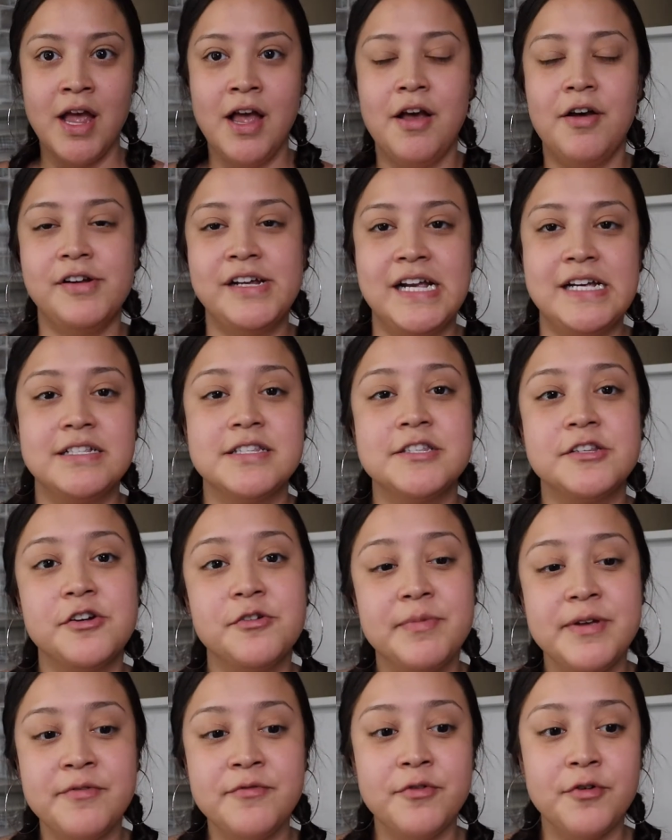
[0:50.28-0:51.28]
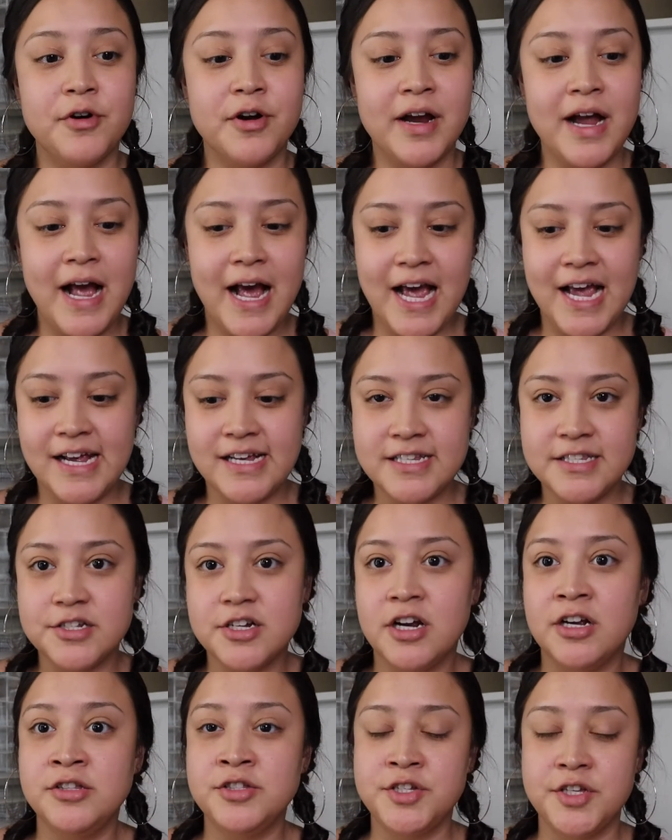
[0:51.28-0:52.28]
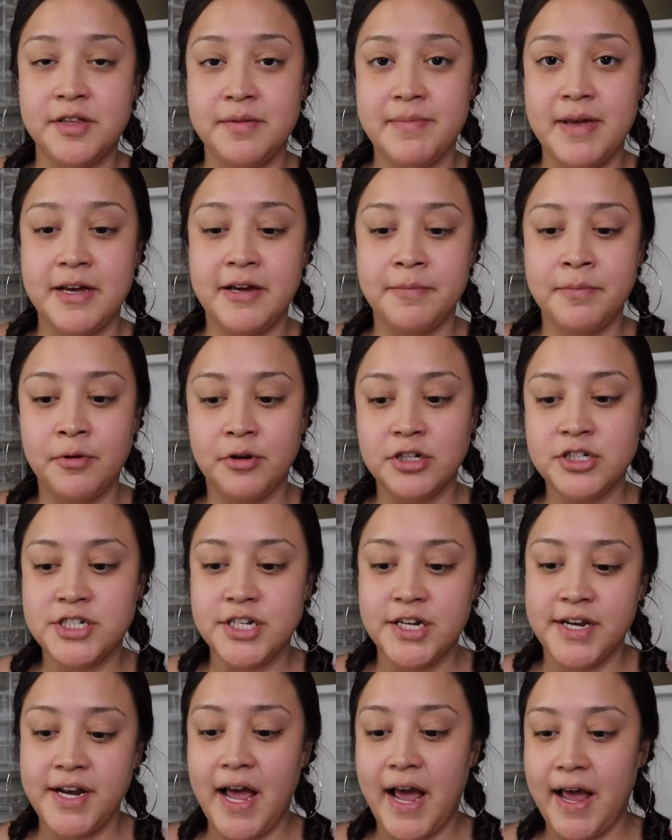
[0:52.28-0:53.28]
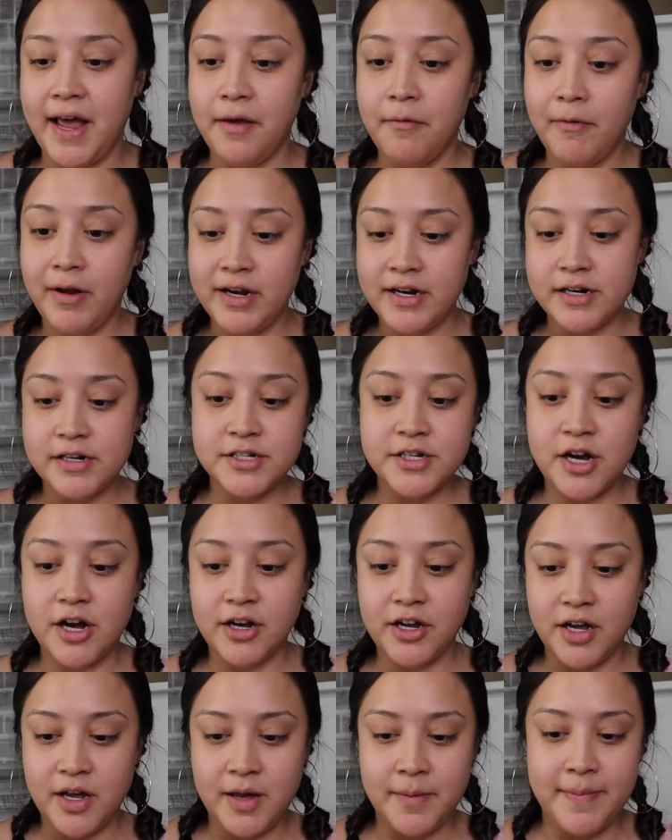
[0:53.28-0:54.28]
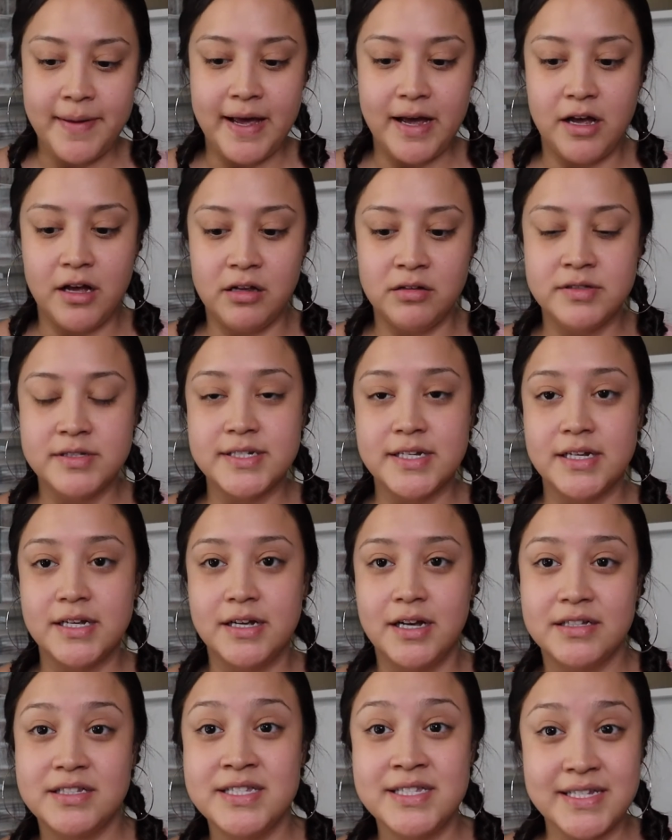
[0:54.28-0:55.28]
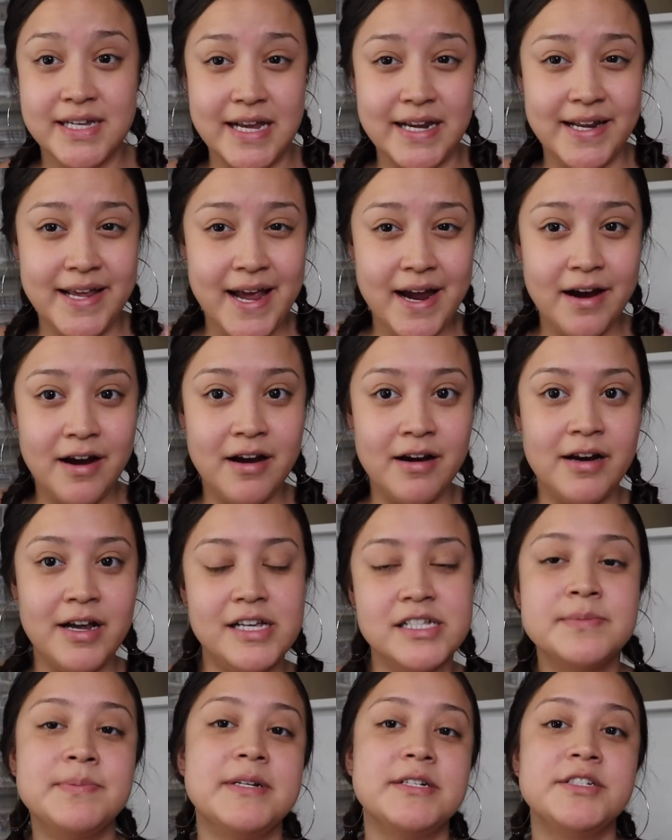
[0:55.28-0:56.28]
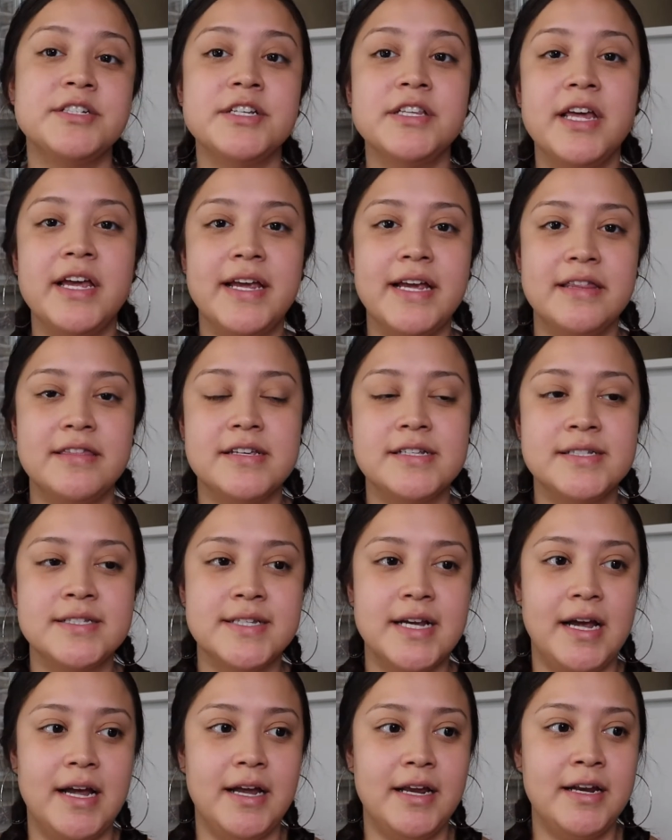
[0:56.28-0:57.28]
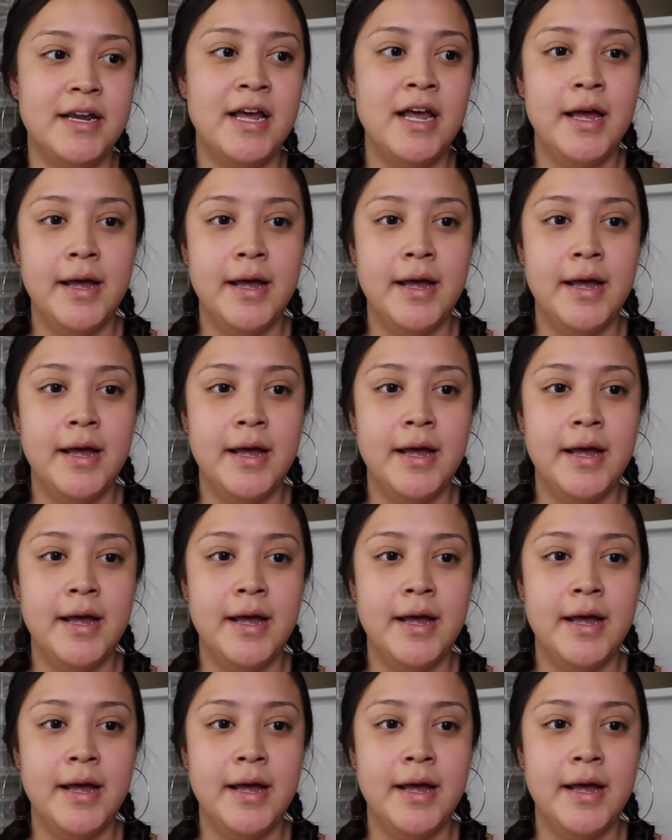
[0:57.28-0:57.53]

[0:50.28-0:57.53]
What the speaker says: Okay, so before I start into the makeup portion, I wanted to talk about skincare, especially like in the sun.